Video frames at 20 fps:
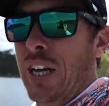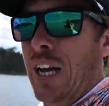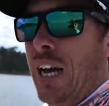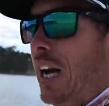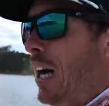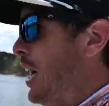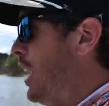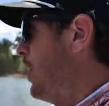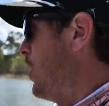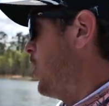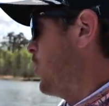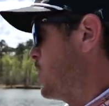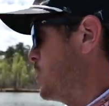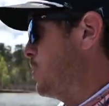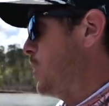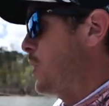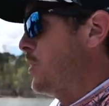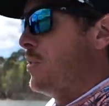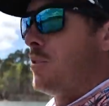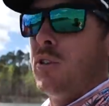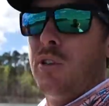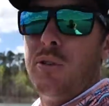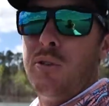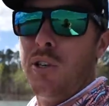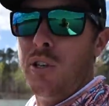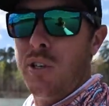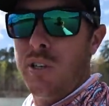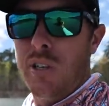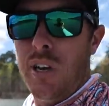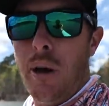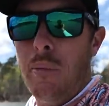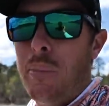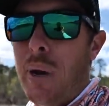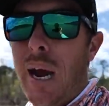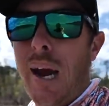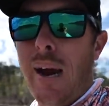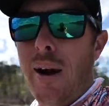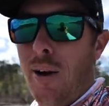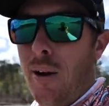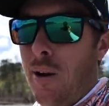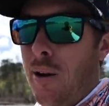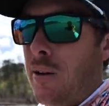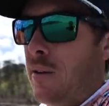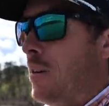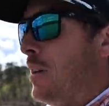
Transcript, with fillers: Uh, largemouth will do just a pair.